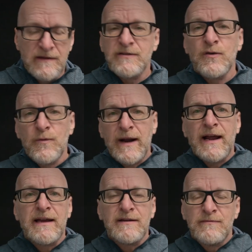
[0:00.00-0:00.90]
So when
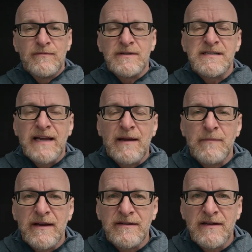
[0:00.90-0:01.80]
I scan
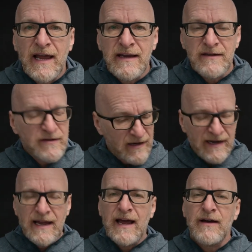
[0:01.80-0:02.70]
my slides,
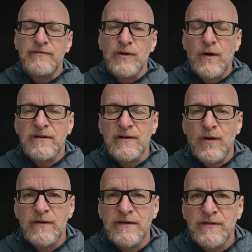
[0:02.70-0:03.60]
I have lots and
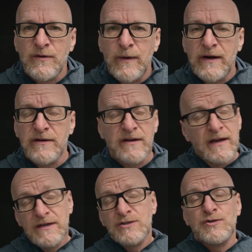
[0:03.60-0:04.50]
lots of squares.
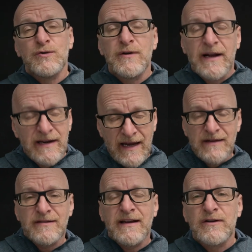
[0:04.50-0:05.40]
Sure, I
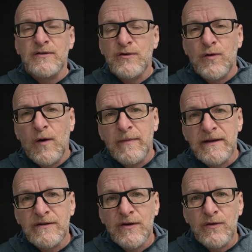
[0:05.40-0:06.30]
guess I could crop
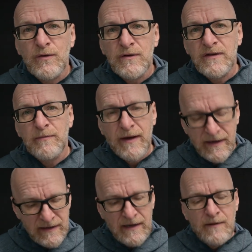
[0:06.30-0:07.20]
into those,
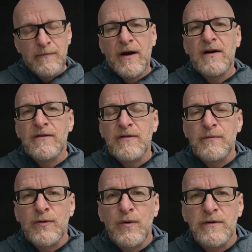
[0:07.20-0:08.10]
but part of the
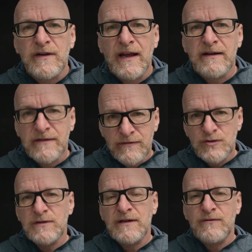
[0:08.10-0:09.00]
process of
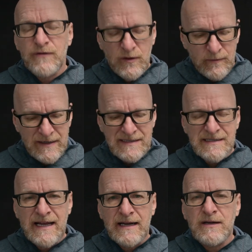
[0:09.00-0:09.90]
shooting film is
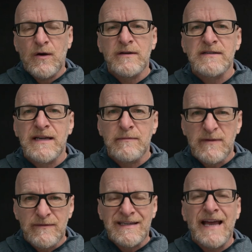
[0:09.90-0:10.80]
that
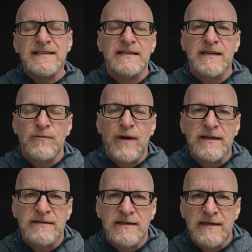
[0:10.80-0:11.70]
concept of getting it
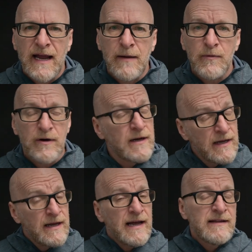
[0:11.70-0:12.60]
right in camera,
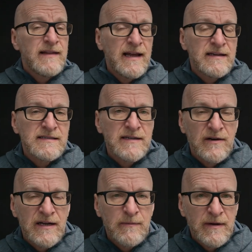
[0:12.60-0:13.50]
and that is
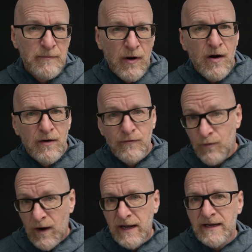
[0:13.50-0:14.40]
certainly a big part of
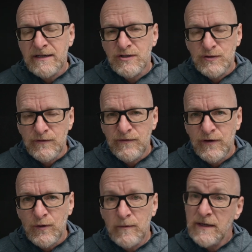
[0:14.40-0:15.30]
why I shoot
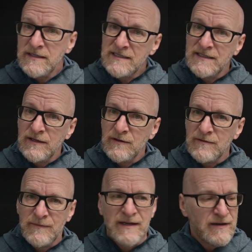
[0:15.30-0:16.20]
film
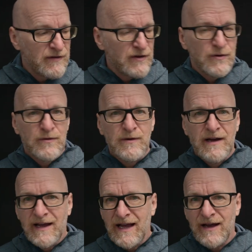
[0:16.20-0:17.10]
still, even though
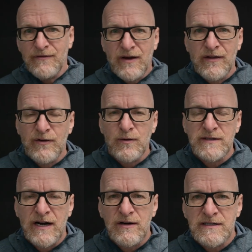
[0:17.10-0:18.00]
I have other
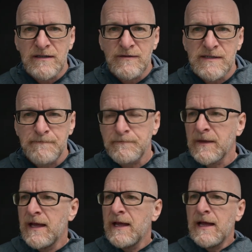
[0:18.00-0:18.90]
alternatives.
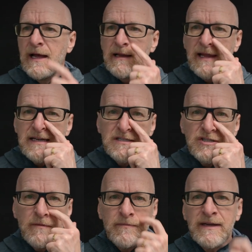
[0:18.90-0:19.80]
Let's
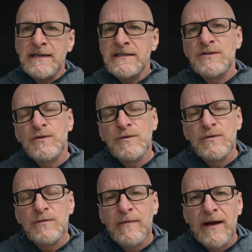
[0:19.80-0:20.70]
jump
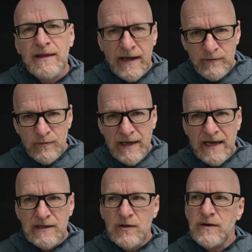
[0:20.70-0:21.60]
into my Lightroom
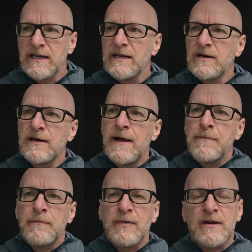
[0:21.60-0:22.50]
catalog here,
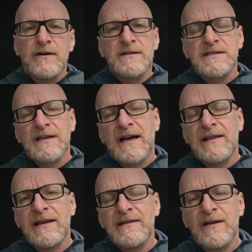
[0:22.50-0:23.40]
because I
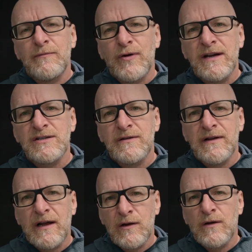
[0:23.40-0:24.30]
think the impression
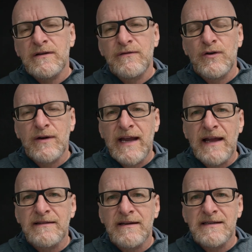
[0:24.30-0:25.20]
that a lot of you are
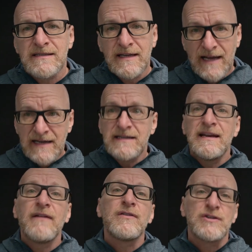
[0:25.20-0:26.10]
getting is that I
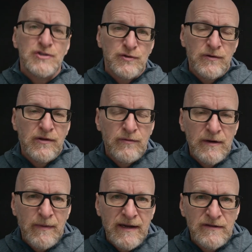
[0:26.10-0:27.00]
never shoot
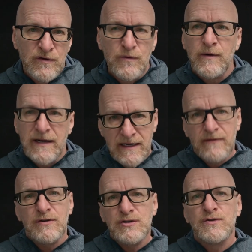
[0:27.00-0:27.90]
3:2, I
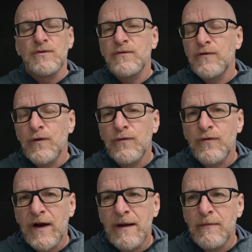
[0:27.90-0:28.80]
never shoot full
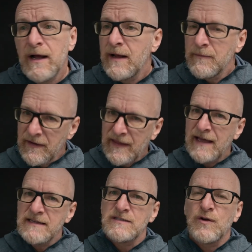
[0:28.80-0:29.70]
frame, but
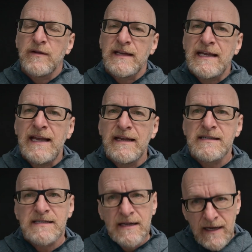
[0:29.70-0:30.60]
that is not the
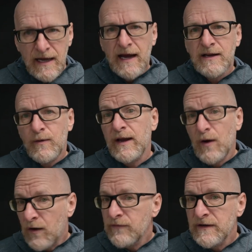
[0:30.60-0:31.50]
case. I
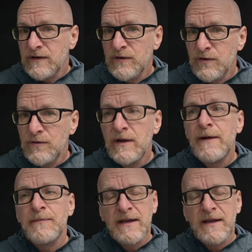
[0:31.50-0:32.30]
quite often do.